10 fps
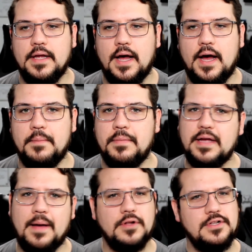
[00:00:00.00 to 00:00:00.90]
Uh, but
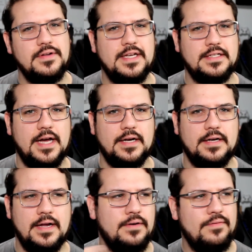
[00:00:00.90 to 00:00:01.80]
I'm also on TikTok.
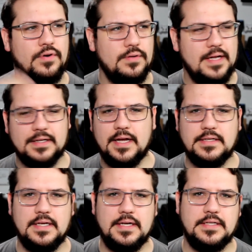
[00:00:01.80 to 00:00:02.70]
I don't have a whole lot of
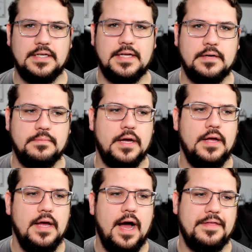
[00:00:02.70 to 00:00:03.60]
content on TikTok, but
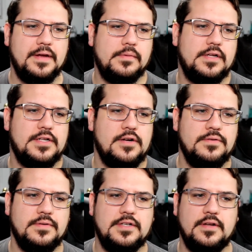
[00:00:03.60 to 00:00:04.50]
I think I'm going to start
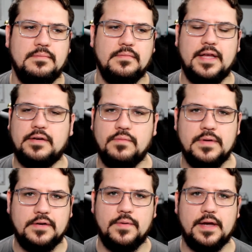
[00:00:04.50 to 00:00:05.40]
doing some like really
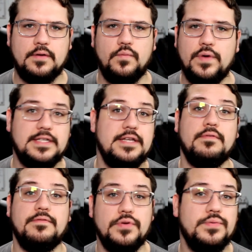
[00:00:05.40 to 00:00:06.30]
quick whiskey
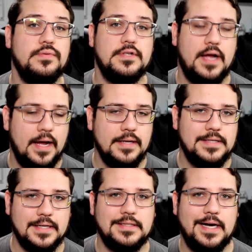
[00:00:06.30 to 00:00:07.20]
reviews on
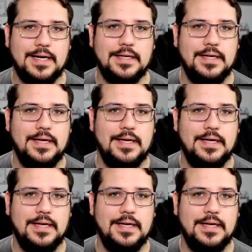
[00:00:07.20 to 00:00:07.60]
TikTok.